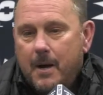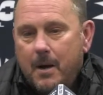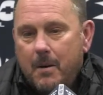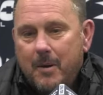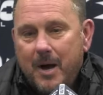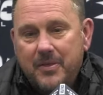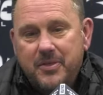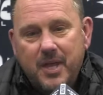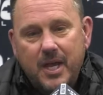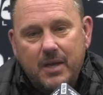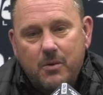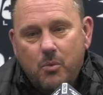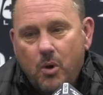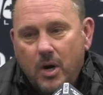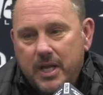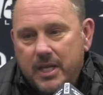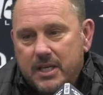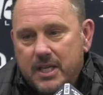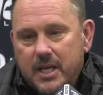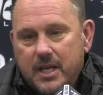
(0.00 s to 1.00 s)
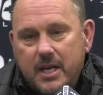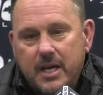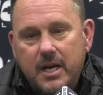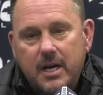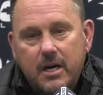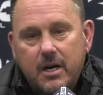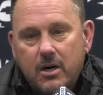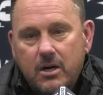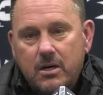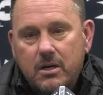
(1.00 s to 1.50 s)
I think what he did
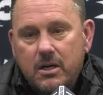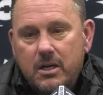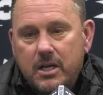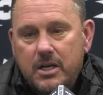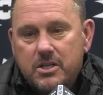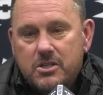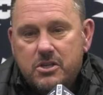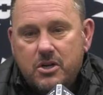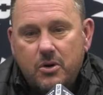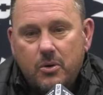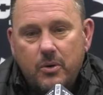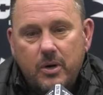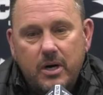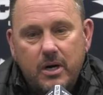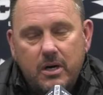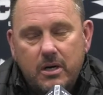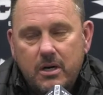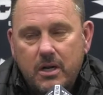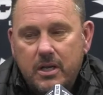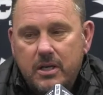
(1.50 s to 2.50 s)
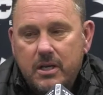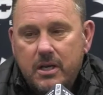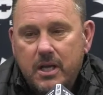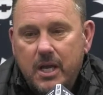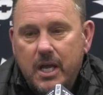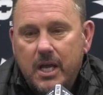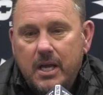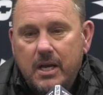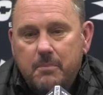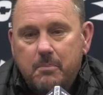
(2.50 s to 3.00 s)
here in his career
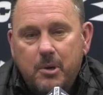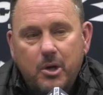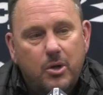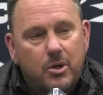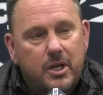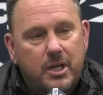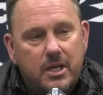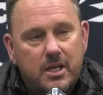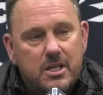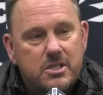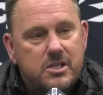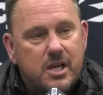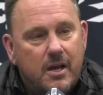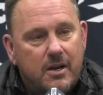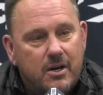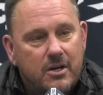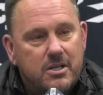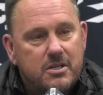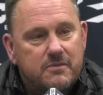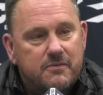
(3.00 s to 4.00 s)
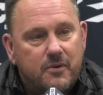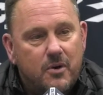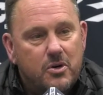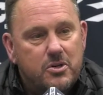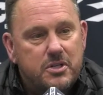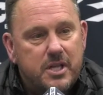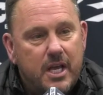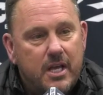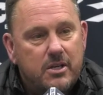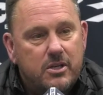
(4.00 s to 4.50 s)
and building this out of his
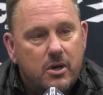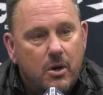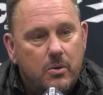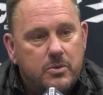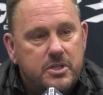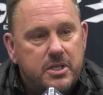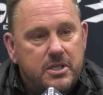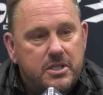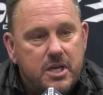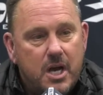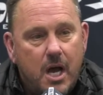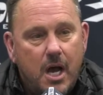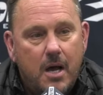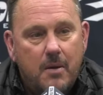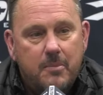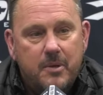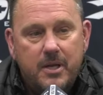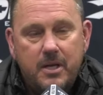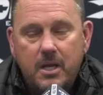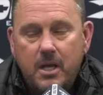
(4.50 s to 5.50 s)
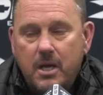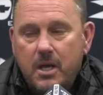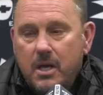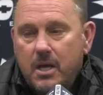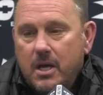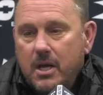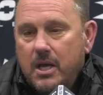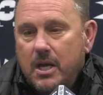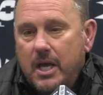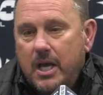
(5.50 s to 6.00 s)
first head coaching job and
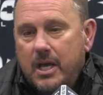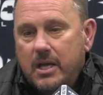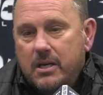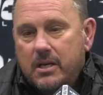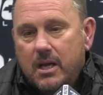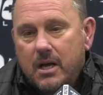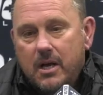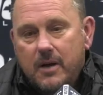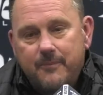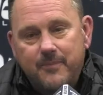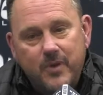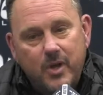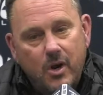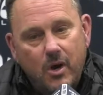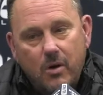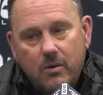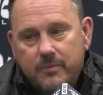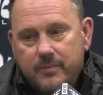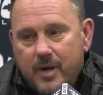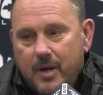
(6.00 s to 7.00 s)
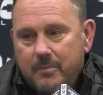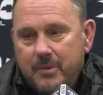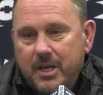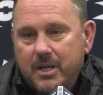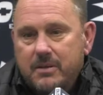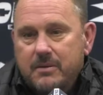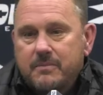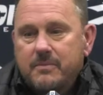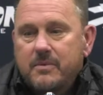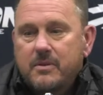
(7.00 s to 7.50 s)

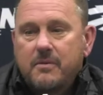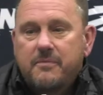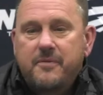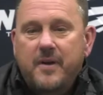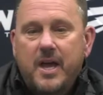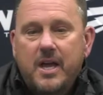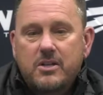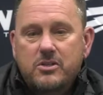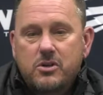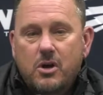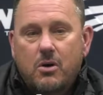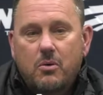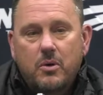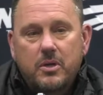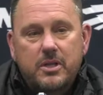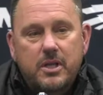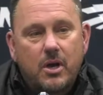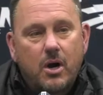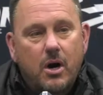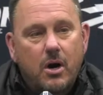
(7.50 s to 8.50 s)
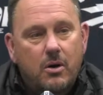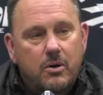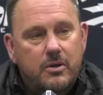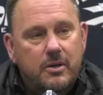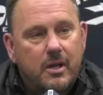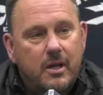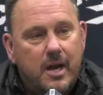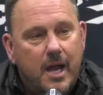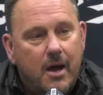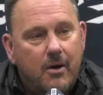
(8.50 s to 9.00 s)
the fans are what they are
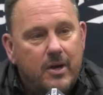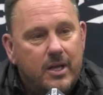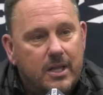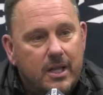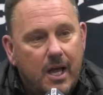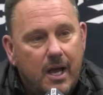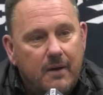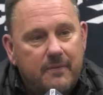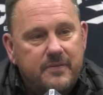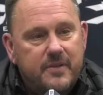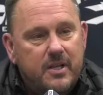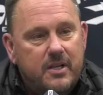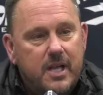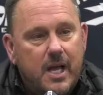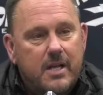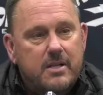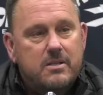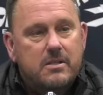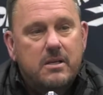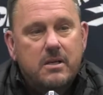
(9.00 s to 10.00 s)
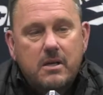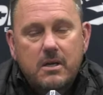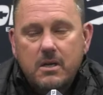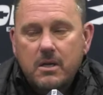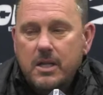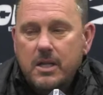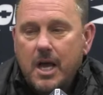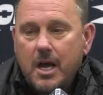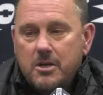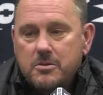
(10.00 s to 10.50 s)
and how he left, and that
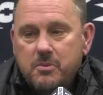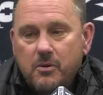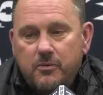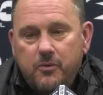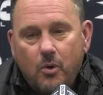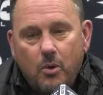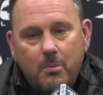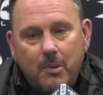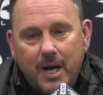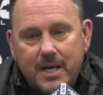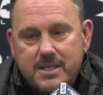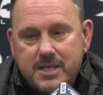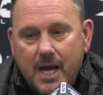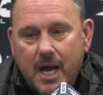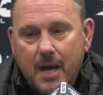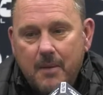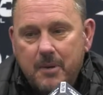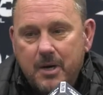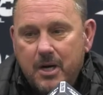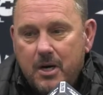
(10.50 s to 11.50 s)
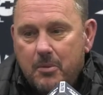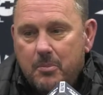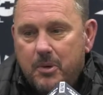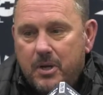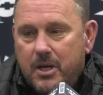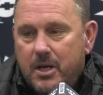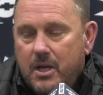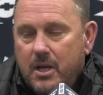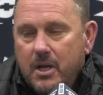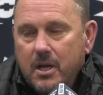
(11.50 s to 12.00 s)
was before my time here.
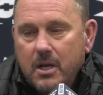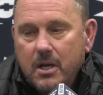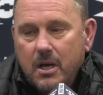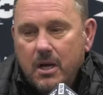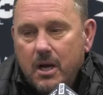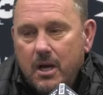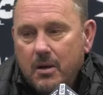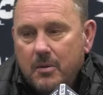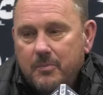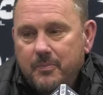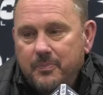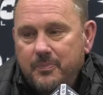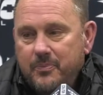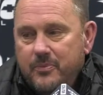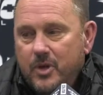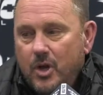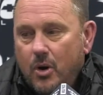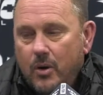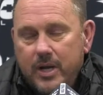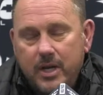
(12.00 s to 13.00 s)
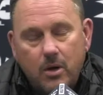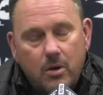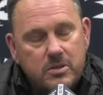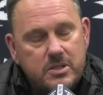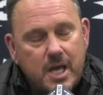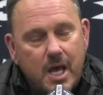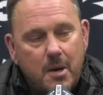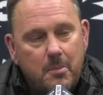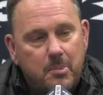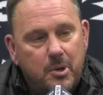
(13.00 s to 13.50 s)
But he
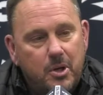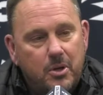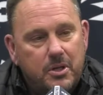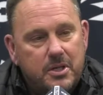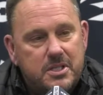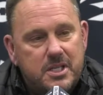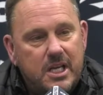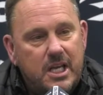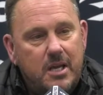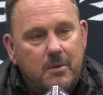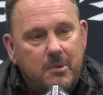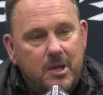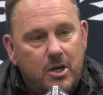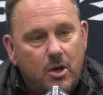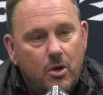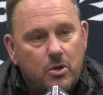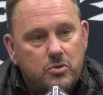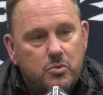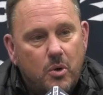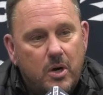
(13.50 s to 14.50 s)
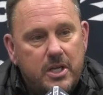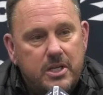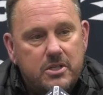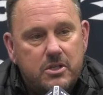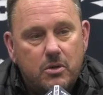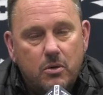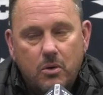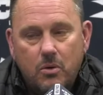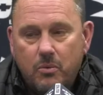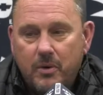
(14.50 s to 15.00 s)
knows how to build a team. He knows what
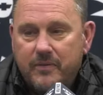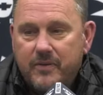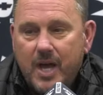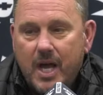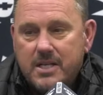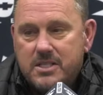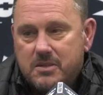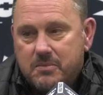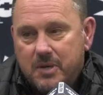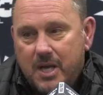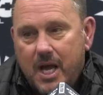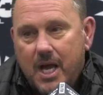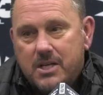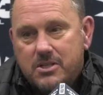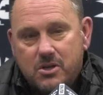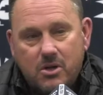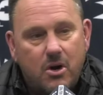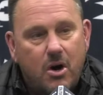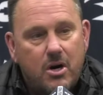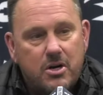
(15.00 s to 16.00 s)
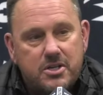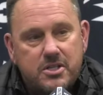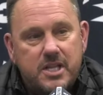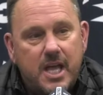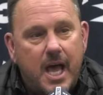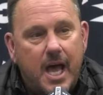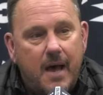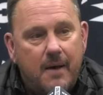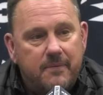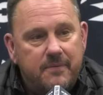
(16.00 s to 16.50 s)
he's doing. We've got some guys on our
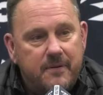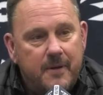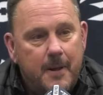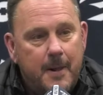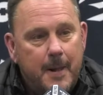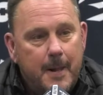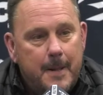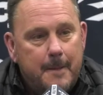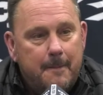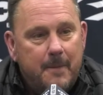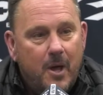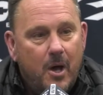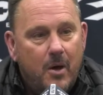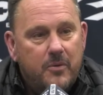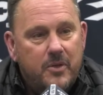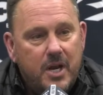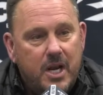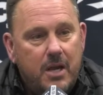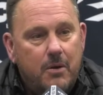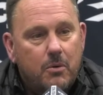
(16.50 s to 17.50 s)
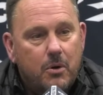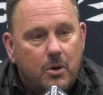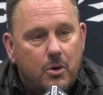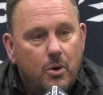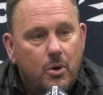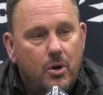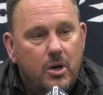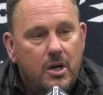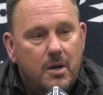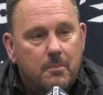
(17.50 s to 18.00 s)
staff that he
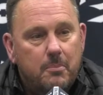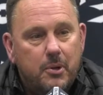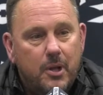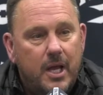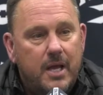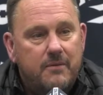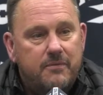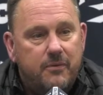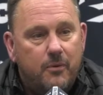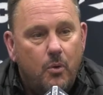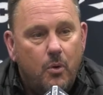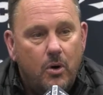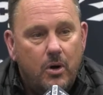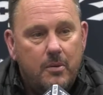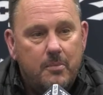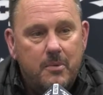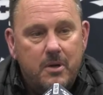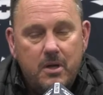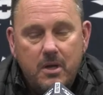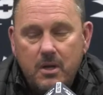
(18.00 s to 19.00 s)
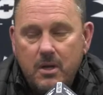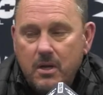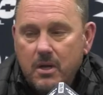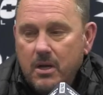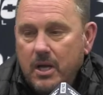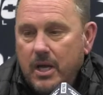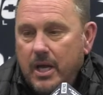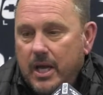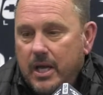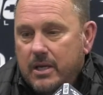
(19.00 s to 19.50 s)
recruited and played for him,
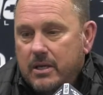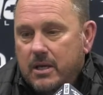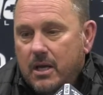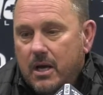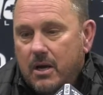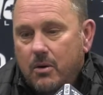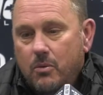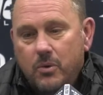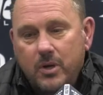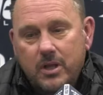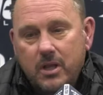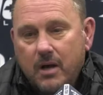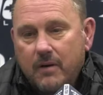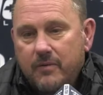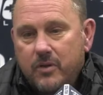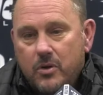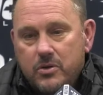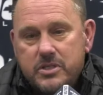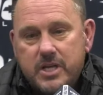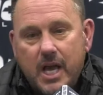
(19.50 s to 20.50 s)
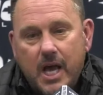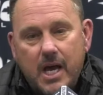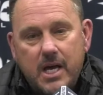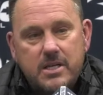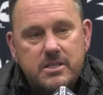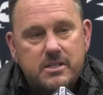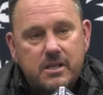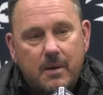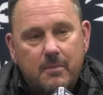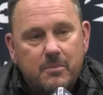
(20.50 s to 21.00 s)
and we love those
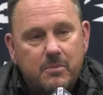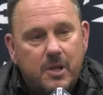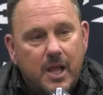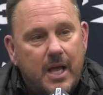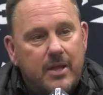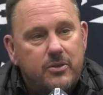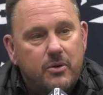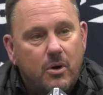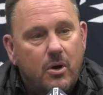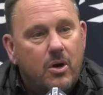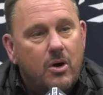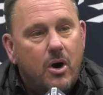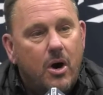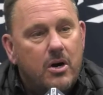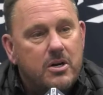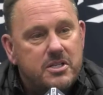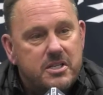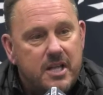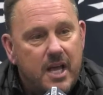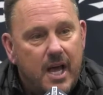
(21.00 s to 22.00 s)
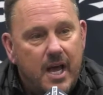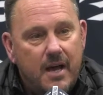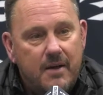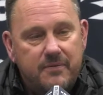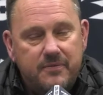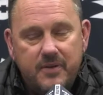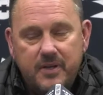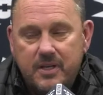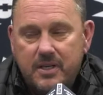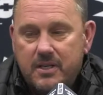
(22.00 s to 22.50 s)
guys, and I'm glad they're on our
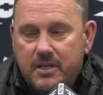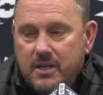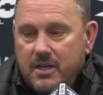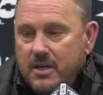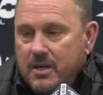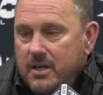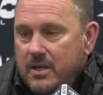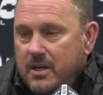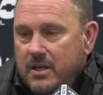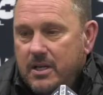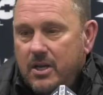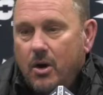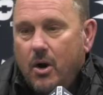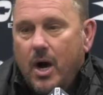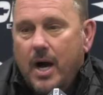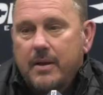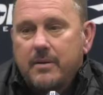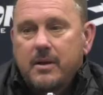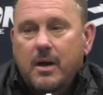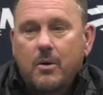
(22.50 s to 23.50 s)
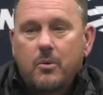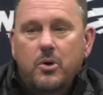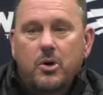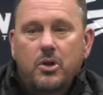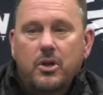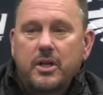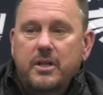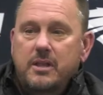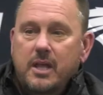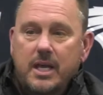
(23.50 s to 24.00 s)
staff. And I
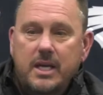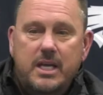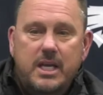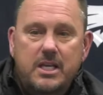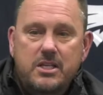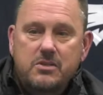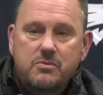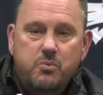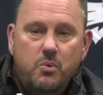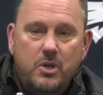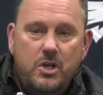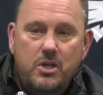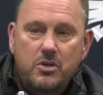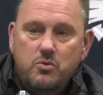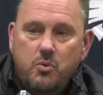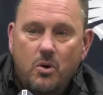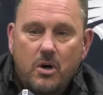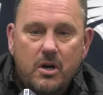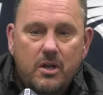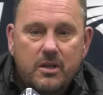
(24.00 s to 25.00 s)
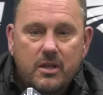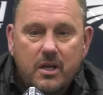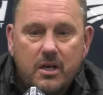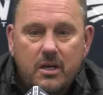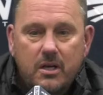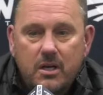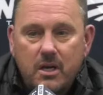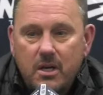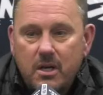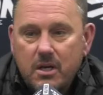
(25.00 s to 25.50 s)
really think he's one of
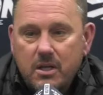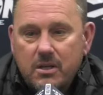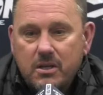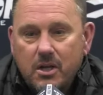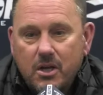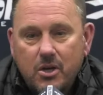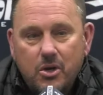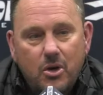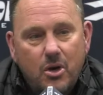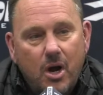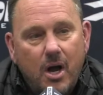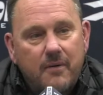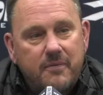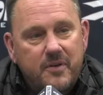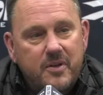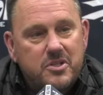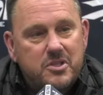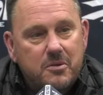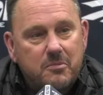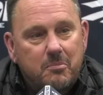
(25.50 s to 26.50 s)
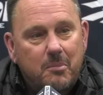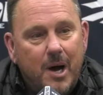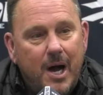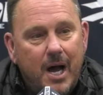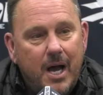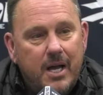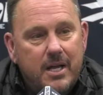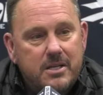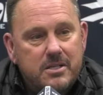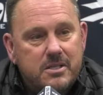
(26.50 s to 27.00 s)
the good offensive
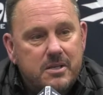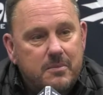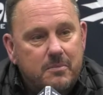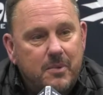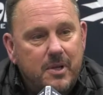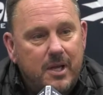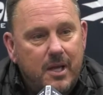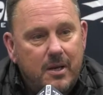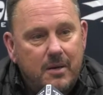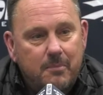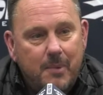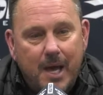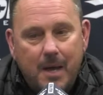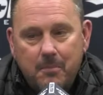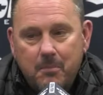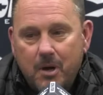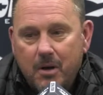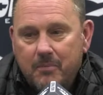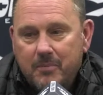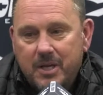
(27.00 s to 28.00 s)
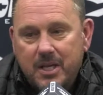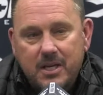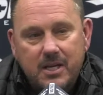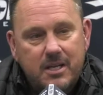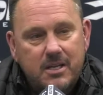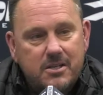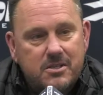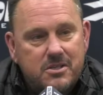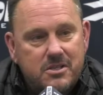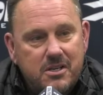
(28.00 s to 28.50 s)
minds, and Matt Mumme
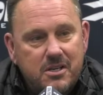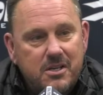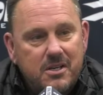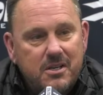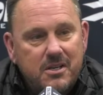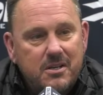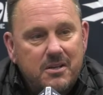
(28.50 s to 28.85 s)
and his